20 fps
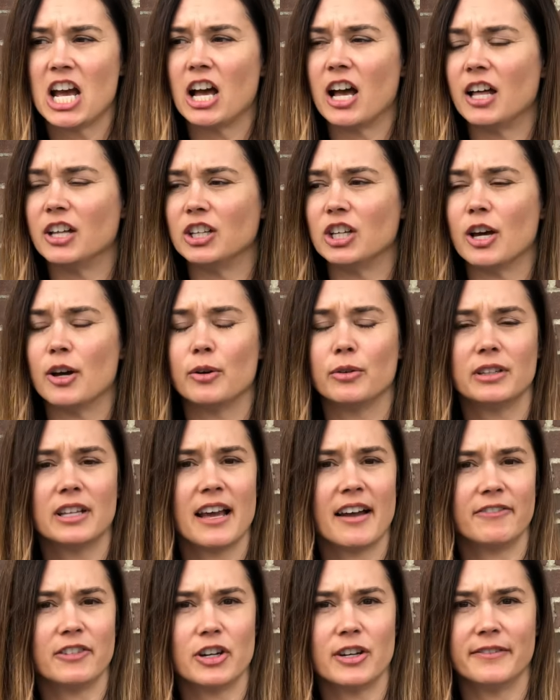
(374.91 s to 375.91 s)
a low
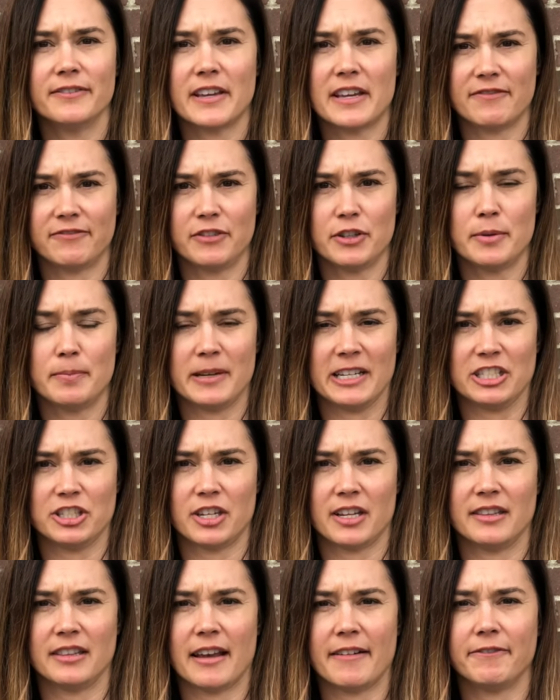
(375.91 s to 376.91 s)
level of
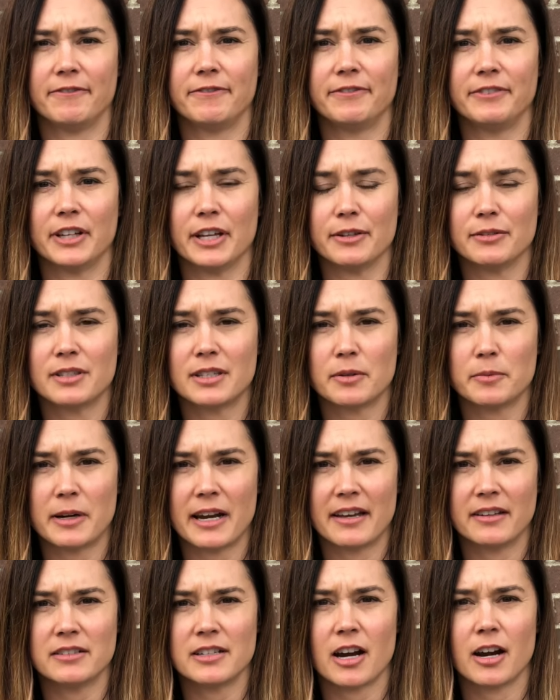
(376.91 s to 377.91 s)
inflammation that floats
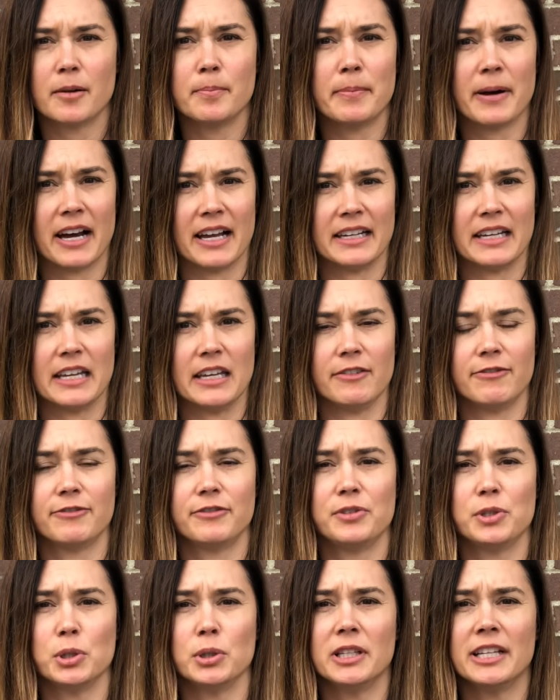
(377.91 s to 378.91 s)
around our body,
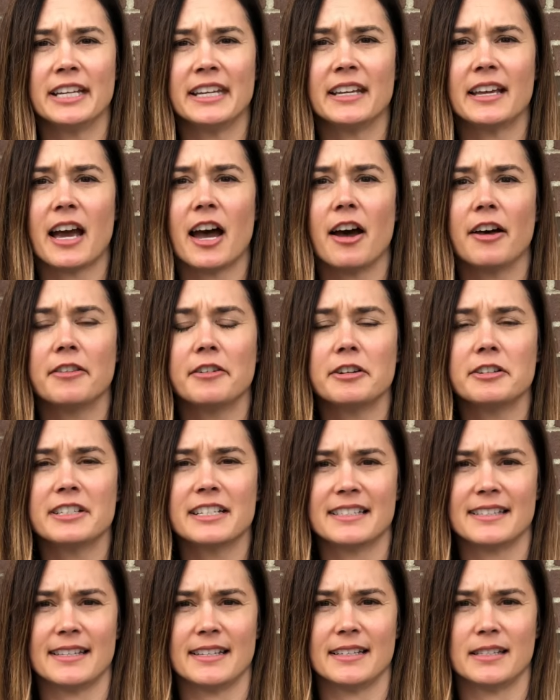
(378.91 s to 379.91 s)
fueling other
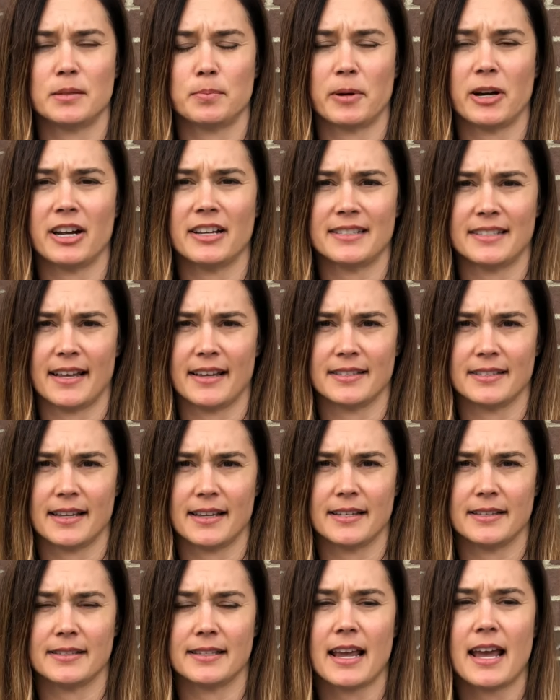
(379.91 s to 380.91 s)
disease
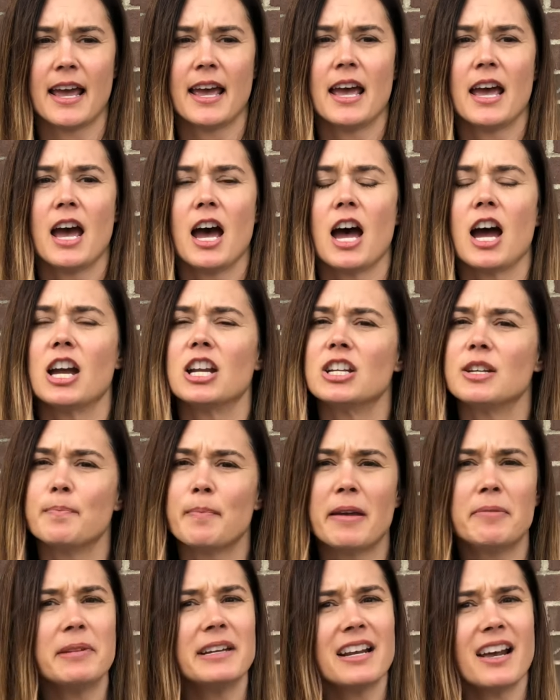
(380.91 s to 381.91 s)
processes.
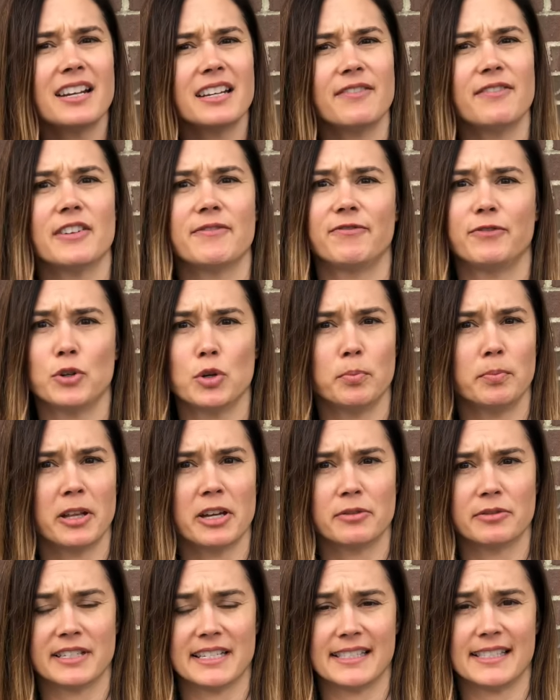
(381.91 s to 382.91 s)
Maybe not even
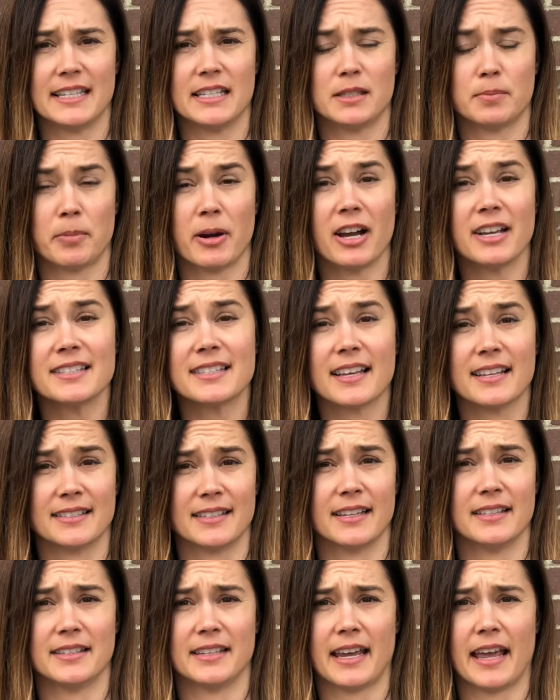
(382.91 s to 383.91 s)
full-blown disease
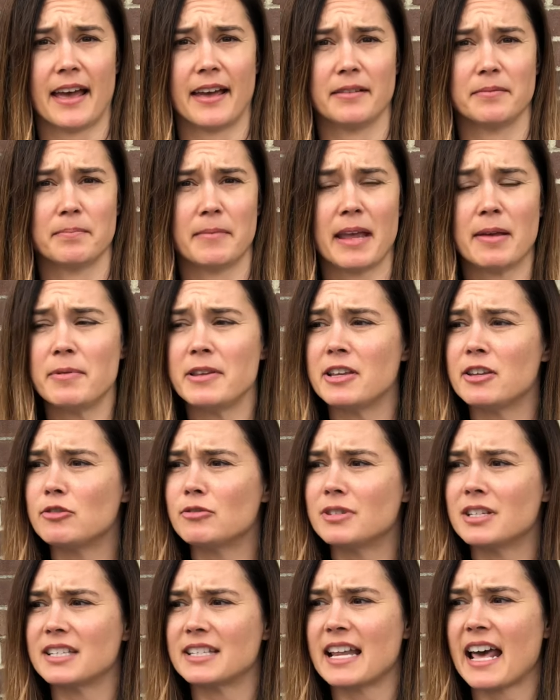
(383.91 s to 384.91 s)
processes yet. Maybe
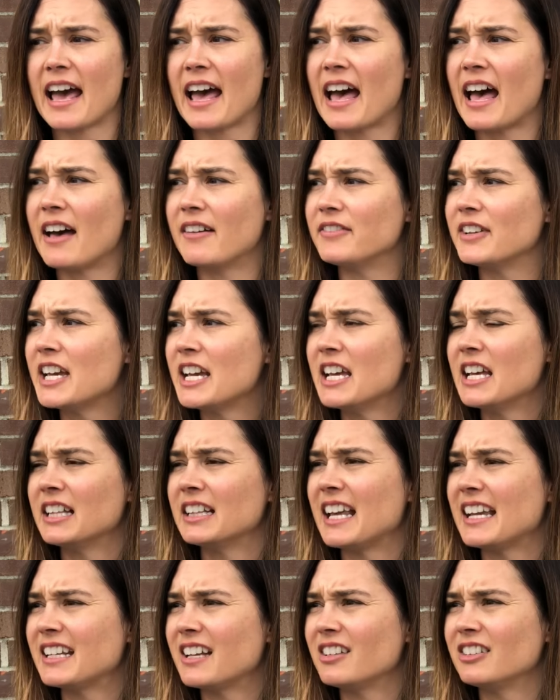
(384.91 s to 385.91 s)
you just have
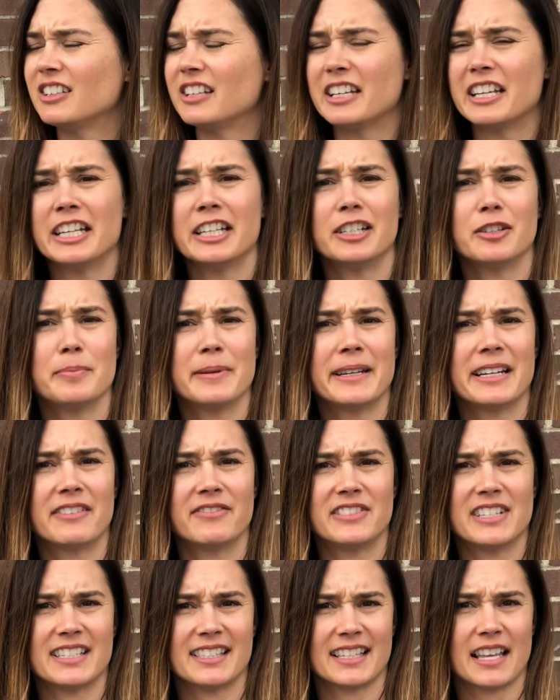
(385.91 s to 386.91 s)
like a little bit
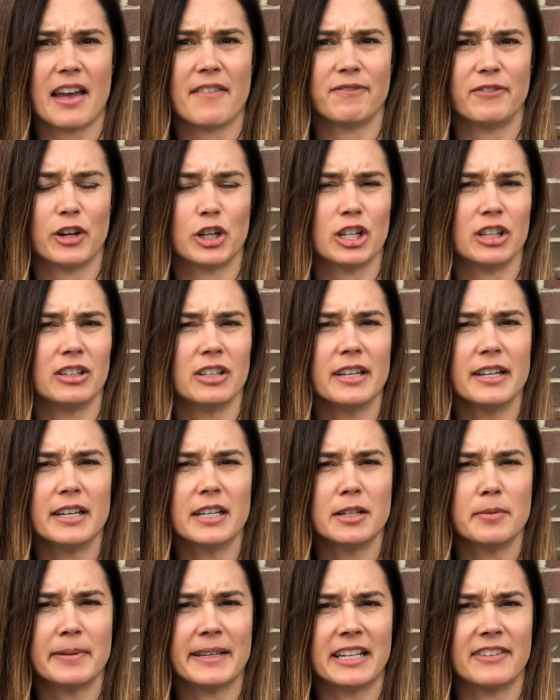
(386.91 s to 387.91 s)
of discomfort, a
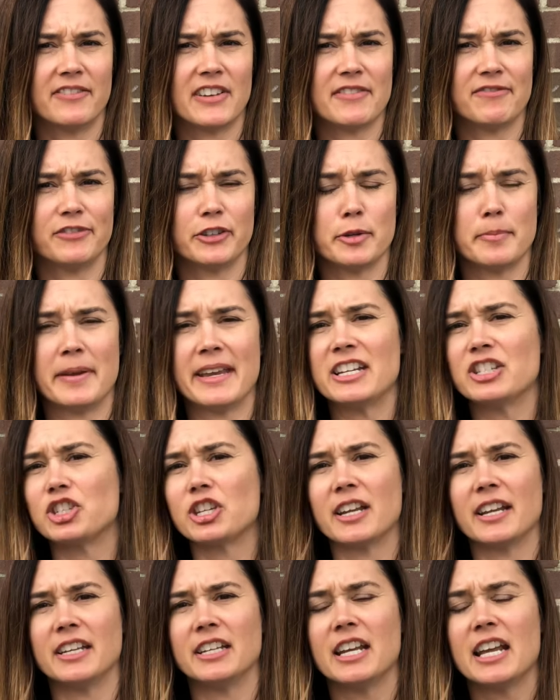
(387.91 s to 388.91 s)
little bit of
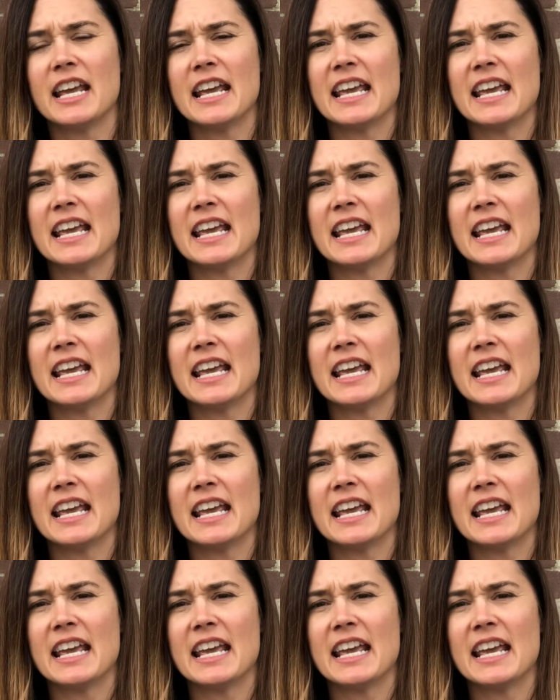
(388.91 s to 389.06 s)
inflammation